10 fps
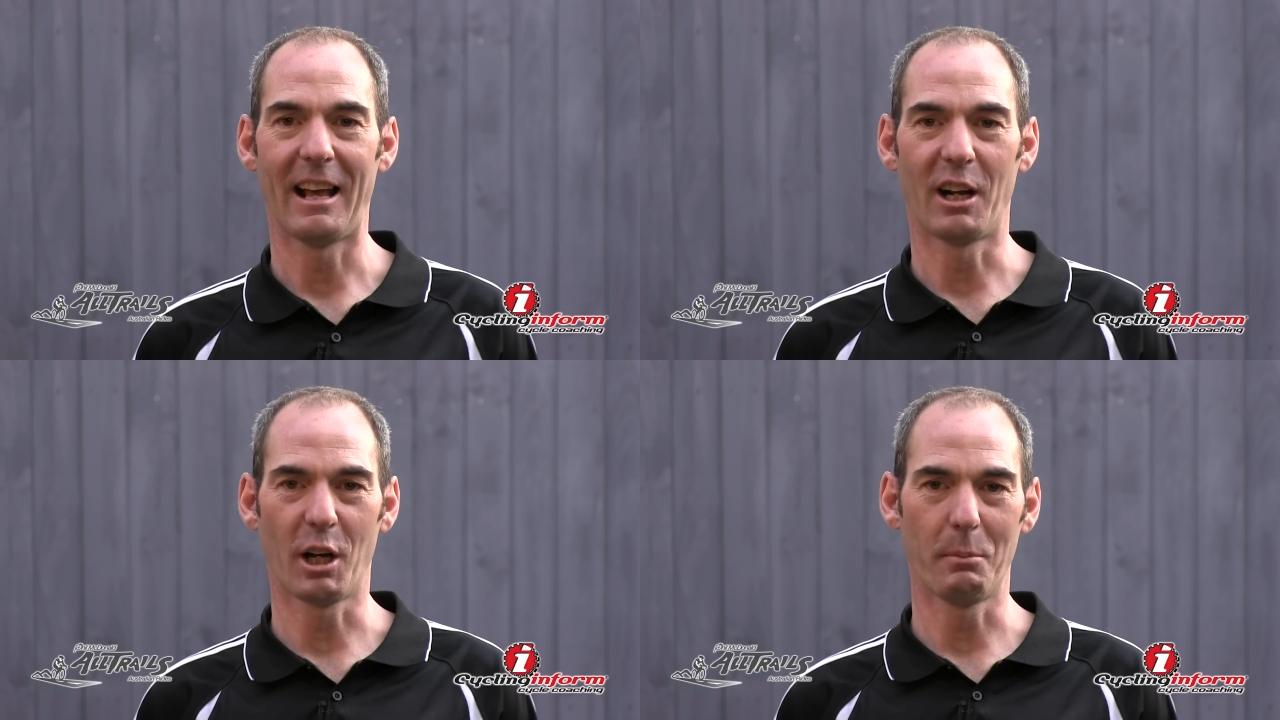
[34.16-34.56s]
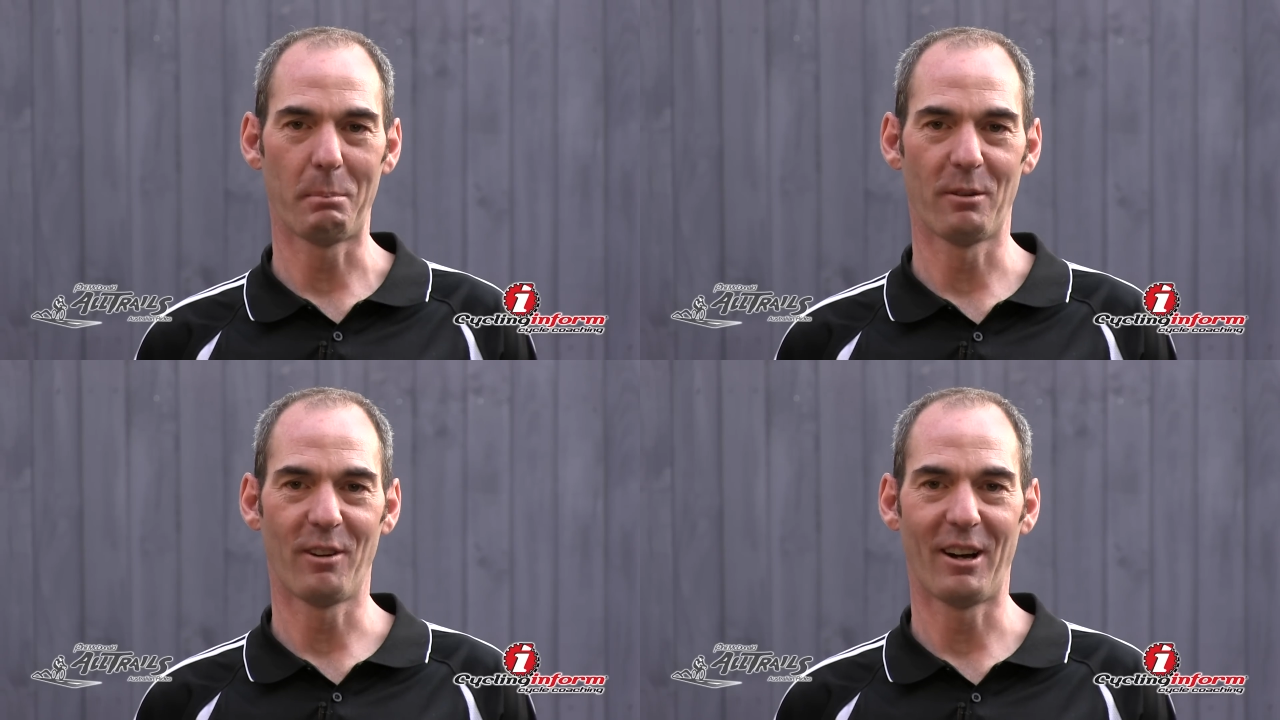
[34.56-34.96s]
and I'm going to be
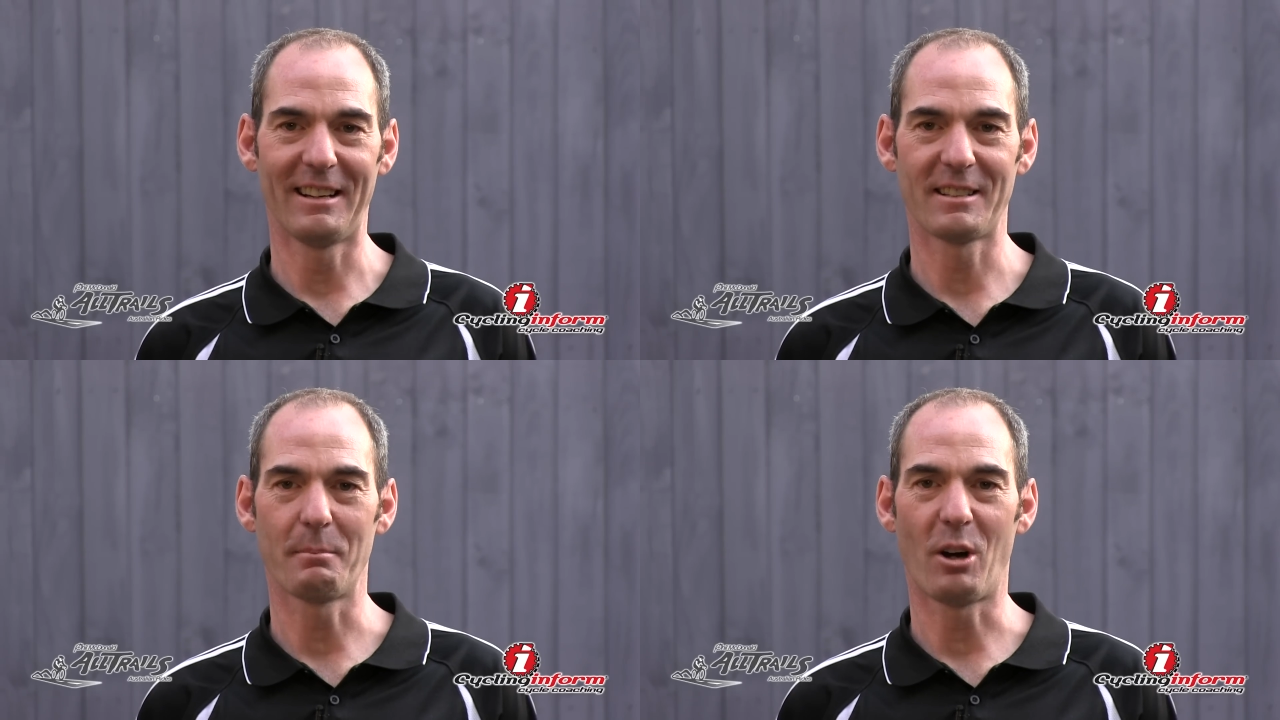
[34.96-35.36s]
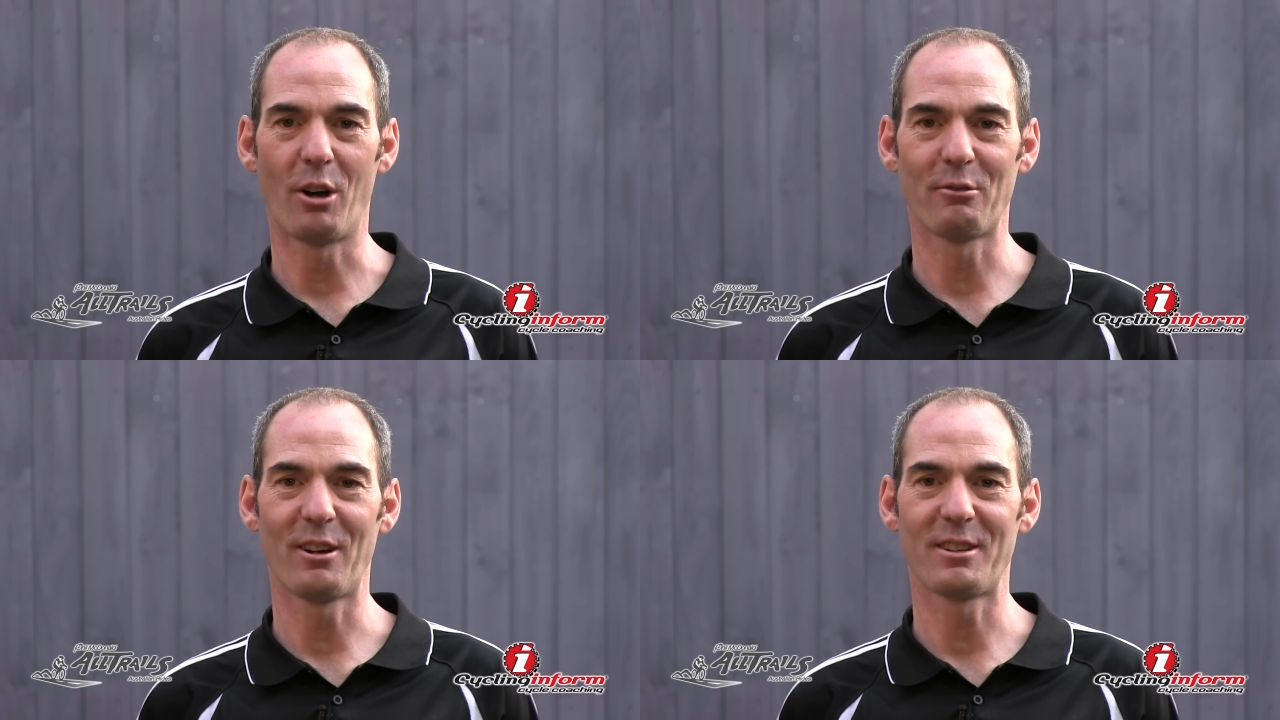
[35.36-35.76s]
providing some
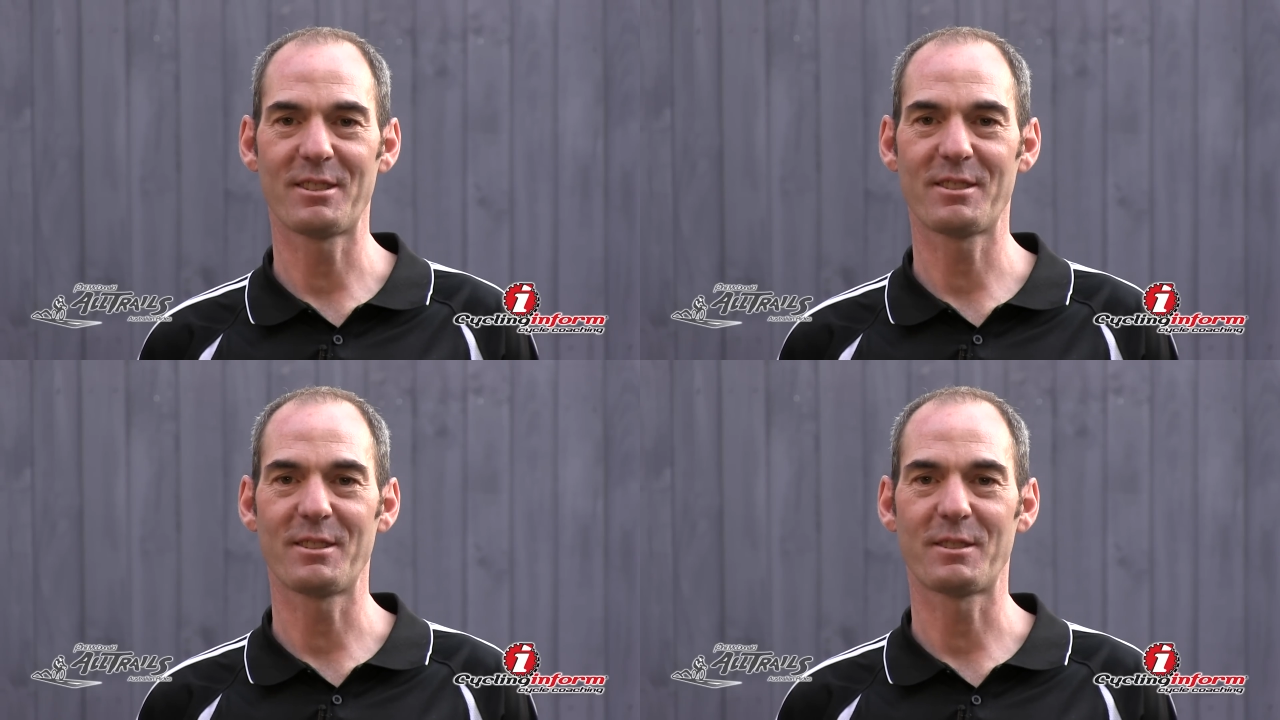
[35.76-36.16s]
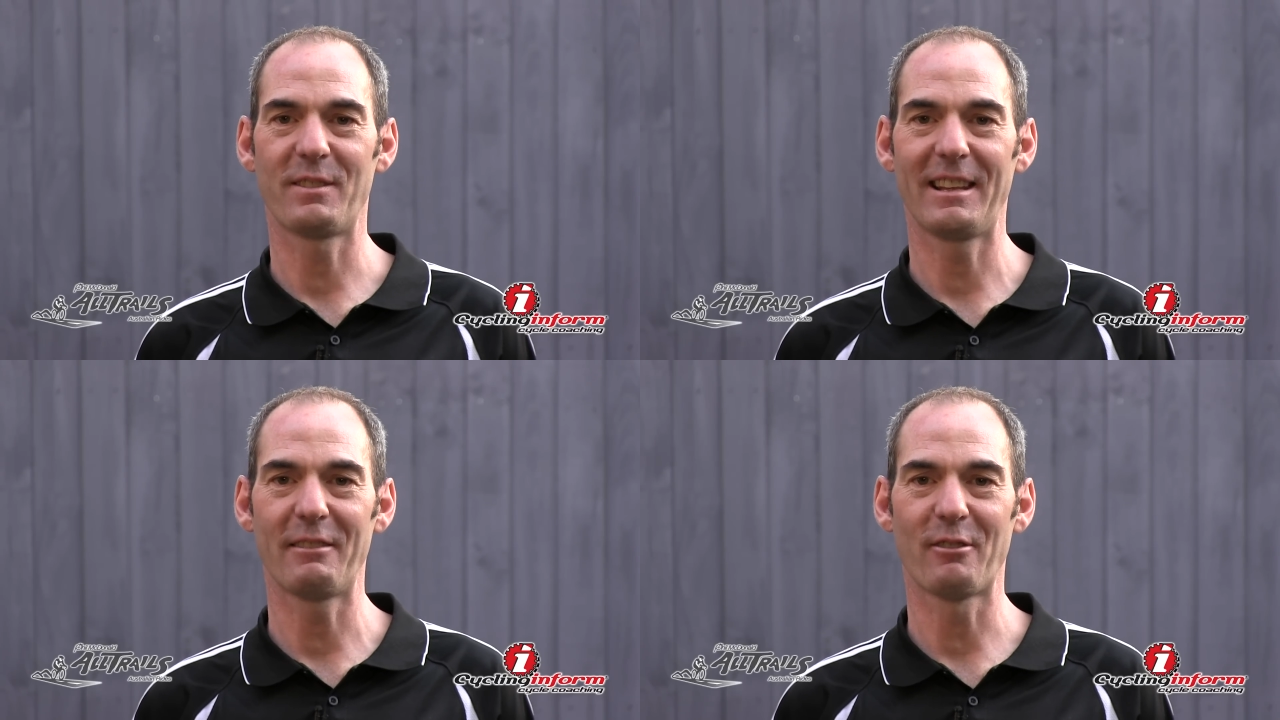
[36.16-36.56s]
on-road assistance
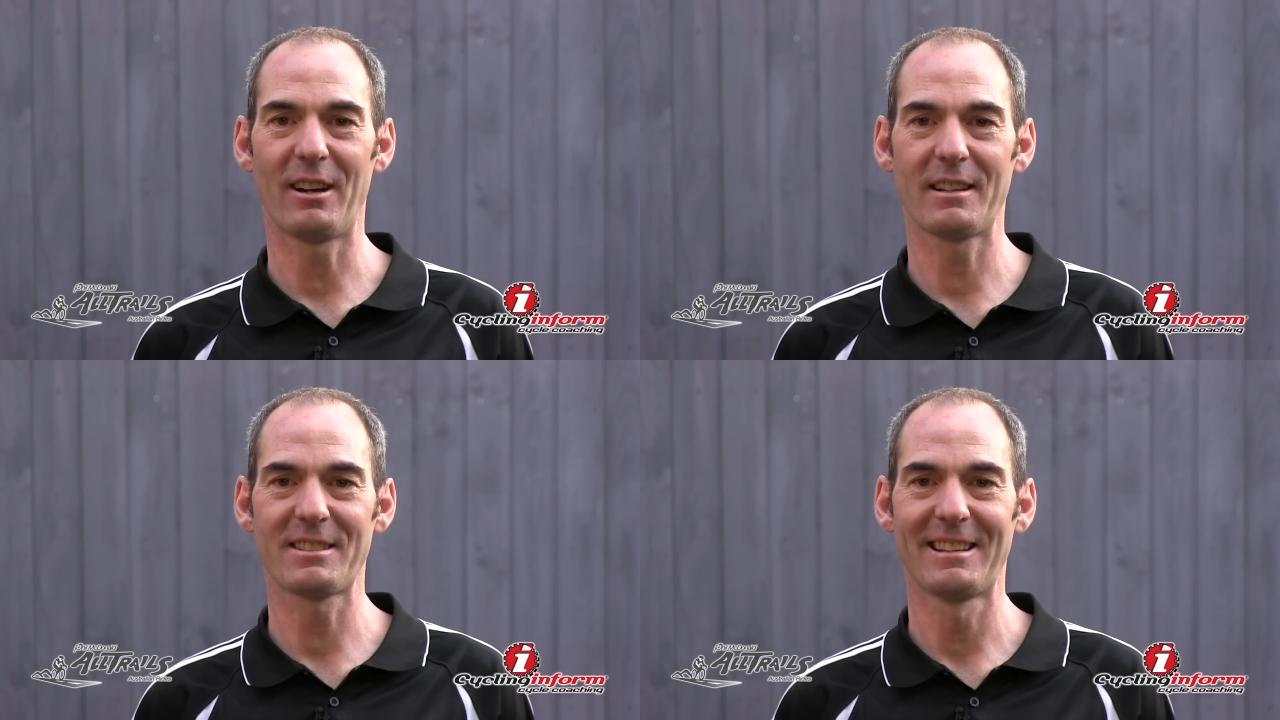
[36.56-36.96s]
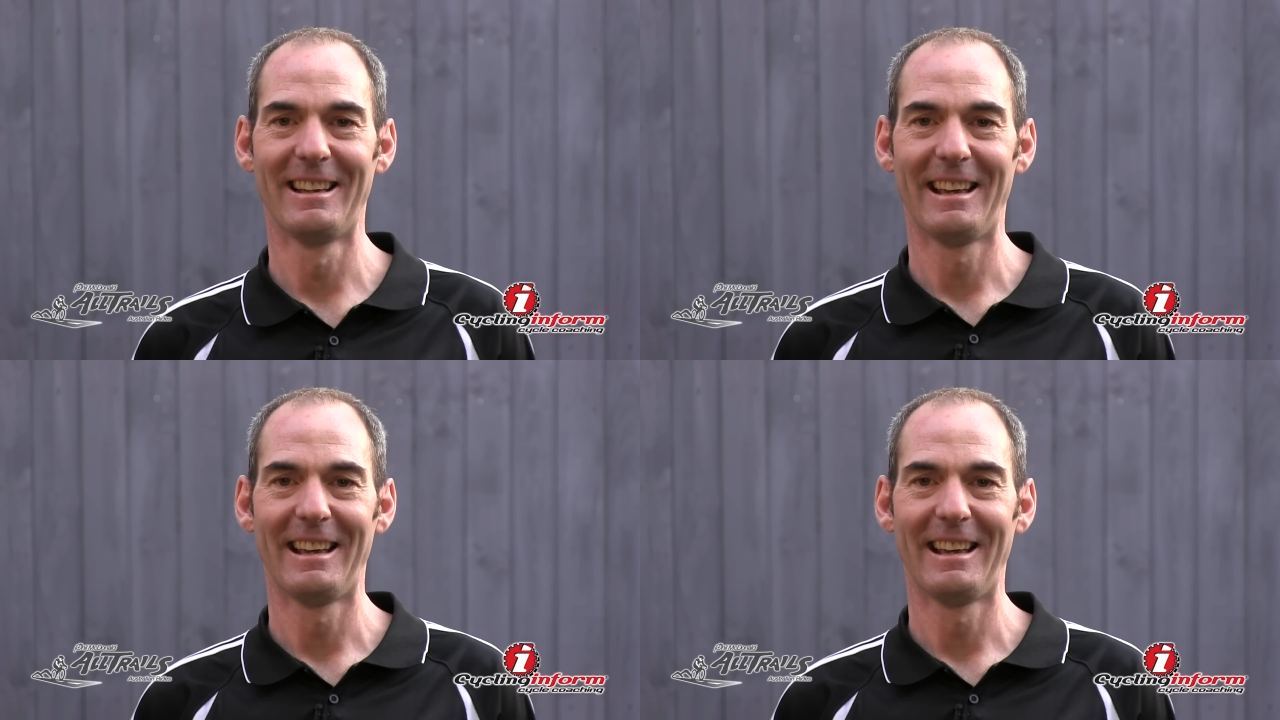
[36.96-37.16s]
for their riders